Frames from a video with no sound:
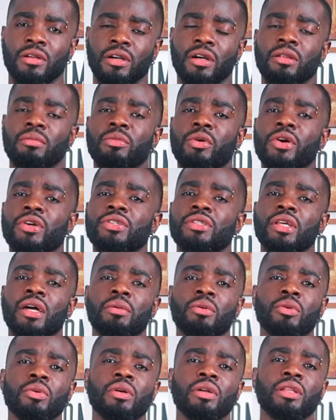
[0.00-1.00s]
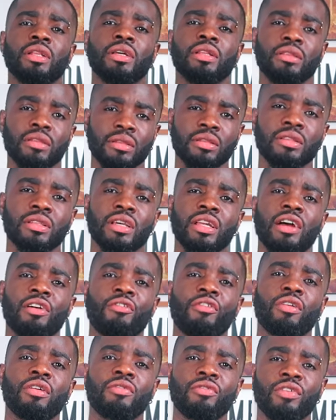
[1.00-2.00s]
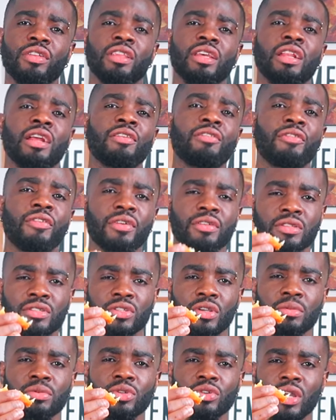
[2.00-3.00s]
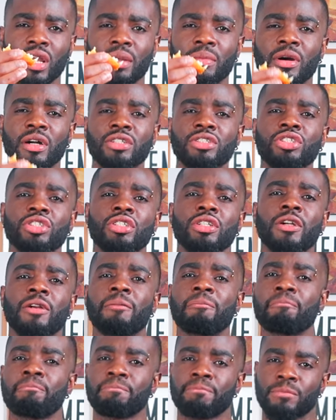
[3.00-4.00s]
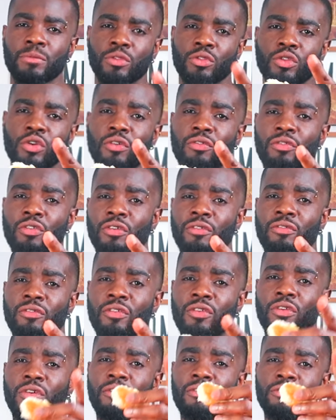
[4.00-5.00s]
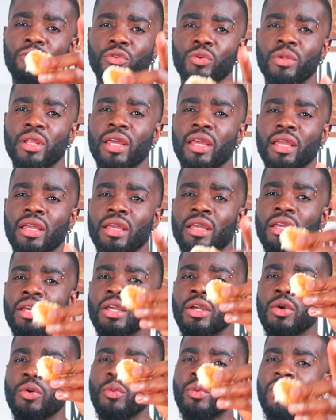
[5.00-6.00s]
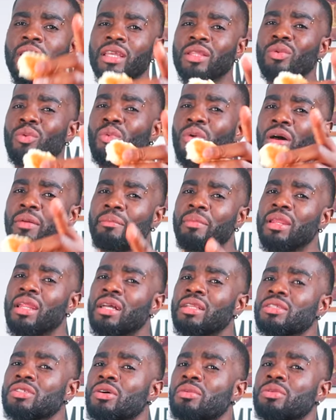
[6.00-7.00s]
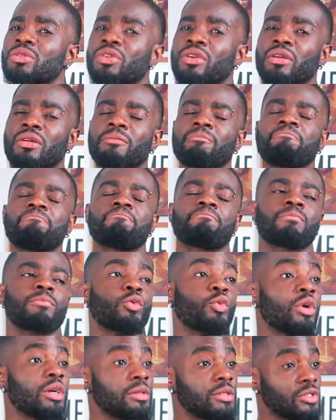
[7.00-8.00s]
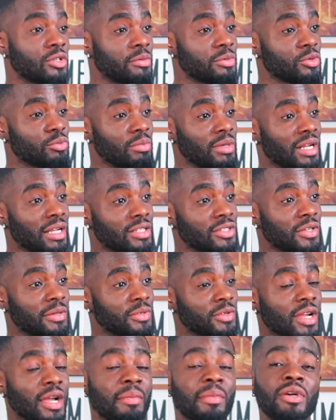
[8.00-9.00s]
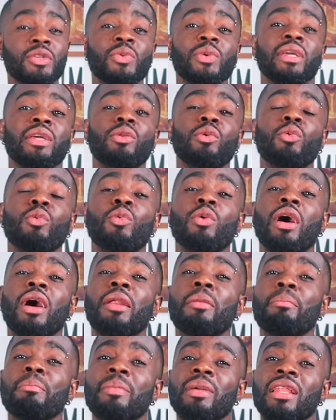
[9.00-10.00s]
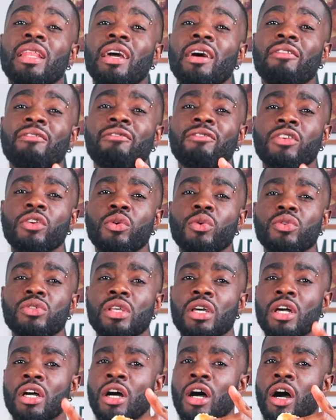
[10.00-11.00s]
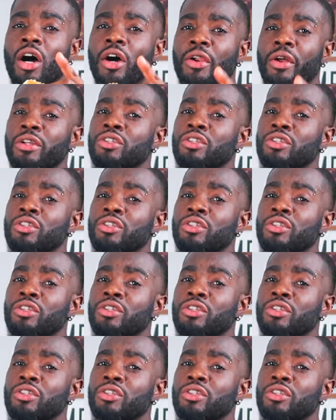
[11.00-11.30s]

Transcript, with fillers: and Morris Time cooking it tell a friend if you tell a friend subscribe and share no fluff for love today we hit 1 million subscribers one subs million subscribers we hit 1 million views on